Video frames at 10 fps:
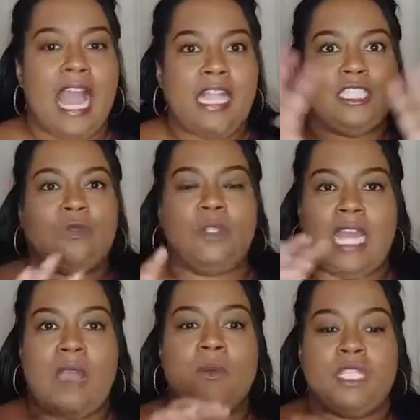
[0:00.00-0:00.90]
I
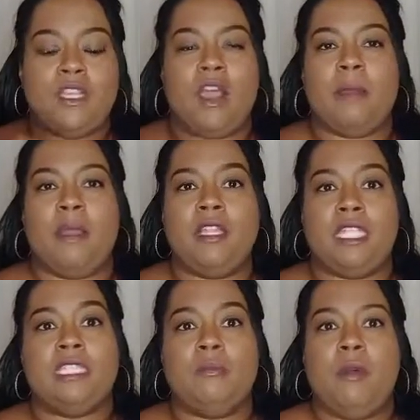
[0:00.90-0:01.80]
want to talk about
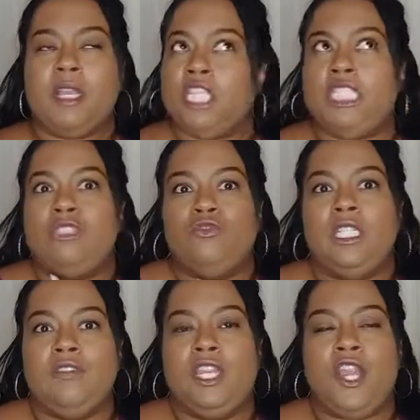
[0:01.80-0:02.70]
this moment, because she's
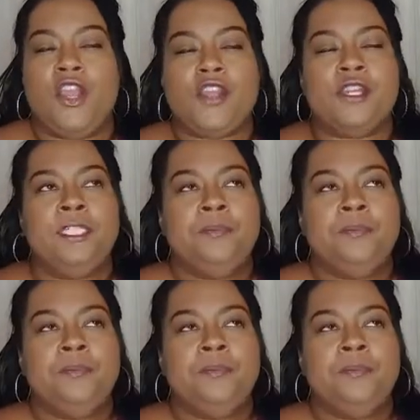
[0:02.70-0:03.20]
really, really hurt.